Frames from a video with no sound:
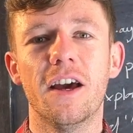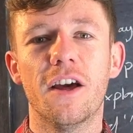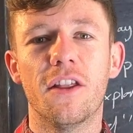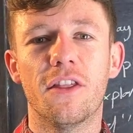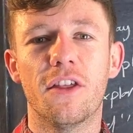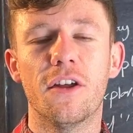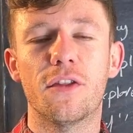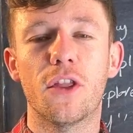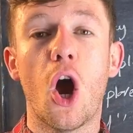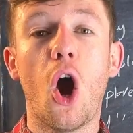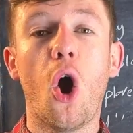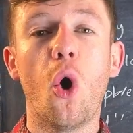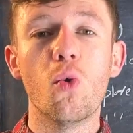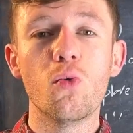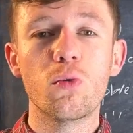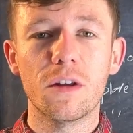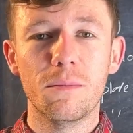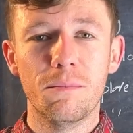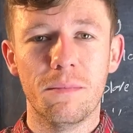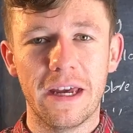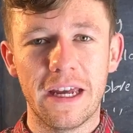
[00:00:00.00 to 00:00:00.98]
that the
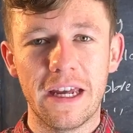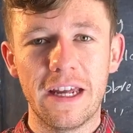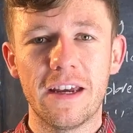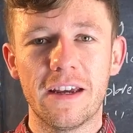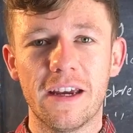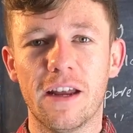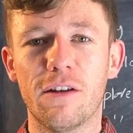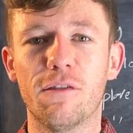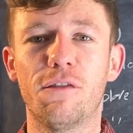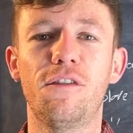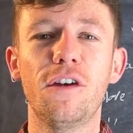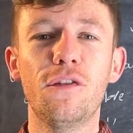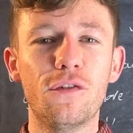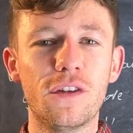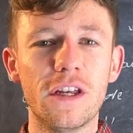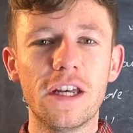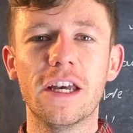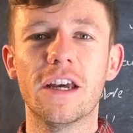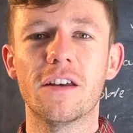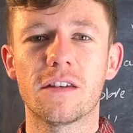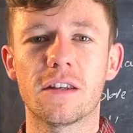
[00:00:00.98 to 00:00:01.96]
older me in 50
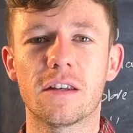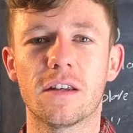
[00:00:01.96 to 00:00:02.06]
years